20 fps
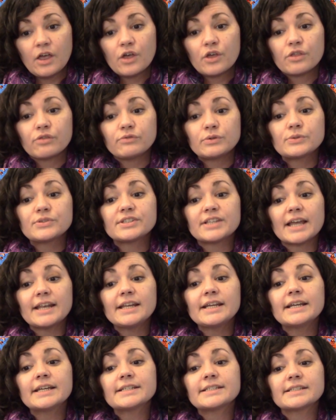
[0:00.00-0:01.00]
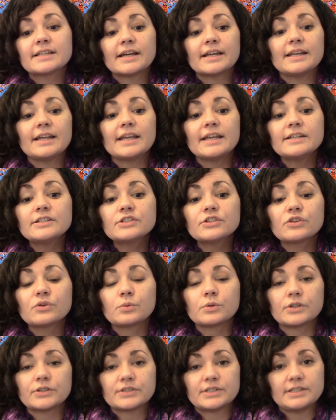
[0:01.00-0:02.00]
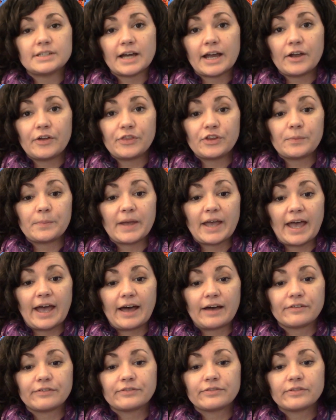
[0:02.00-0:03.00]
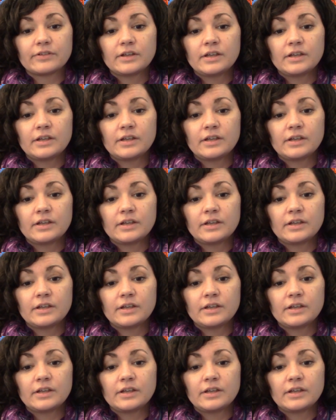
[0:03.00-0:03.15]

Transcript: through sending His Son into the world to die on their behalf.